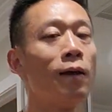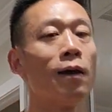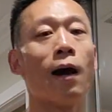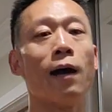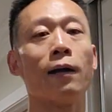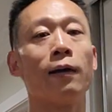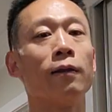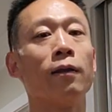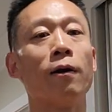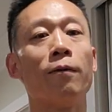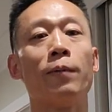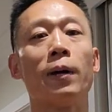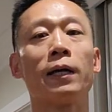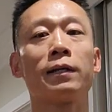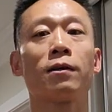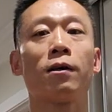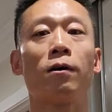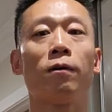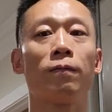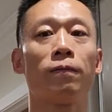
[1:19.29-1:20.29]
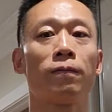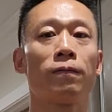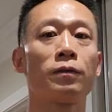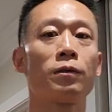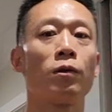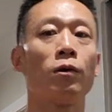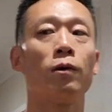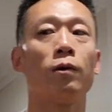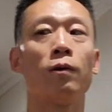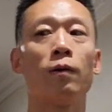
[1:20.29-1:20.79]
I didn't love myself,
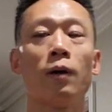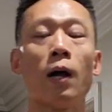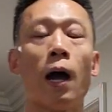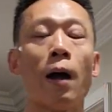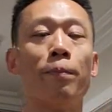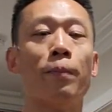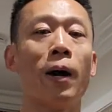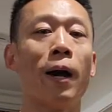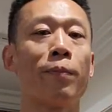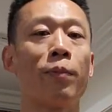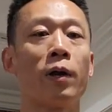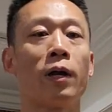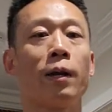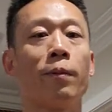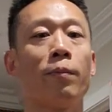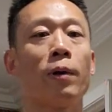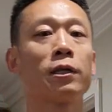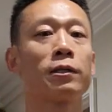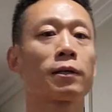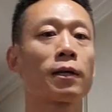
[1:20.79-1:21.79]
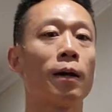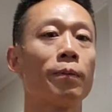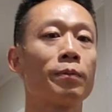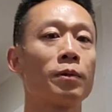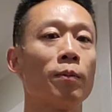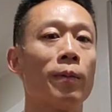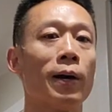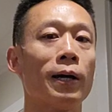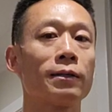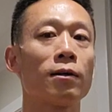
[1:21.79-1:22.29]
so I, I pretty much kept
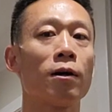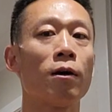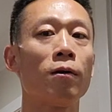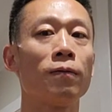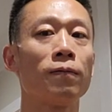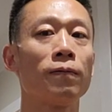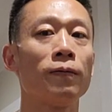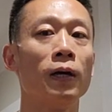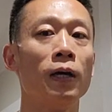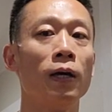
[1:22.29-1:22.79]
to myself.